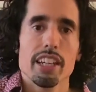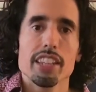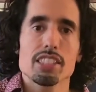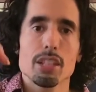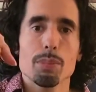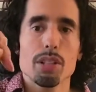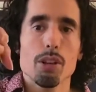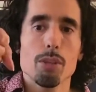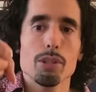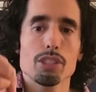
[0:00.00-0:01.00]
and it's going to
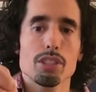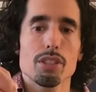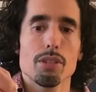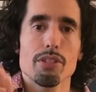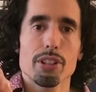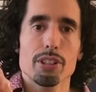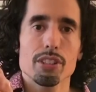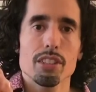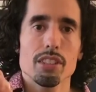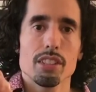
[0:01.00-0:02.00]
be almost
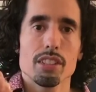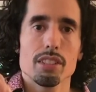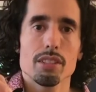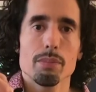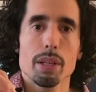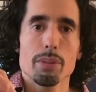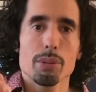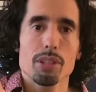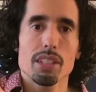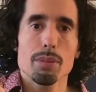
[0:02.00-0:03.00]
vertical, maybe
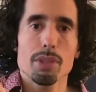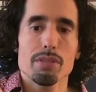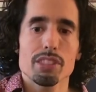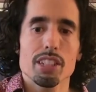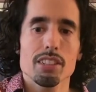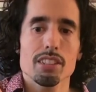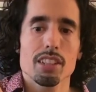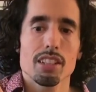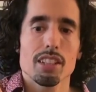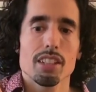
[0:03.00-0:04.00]
with a little bit of a tilt,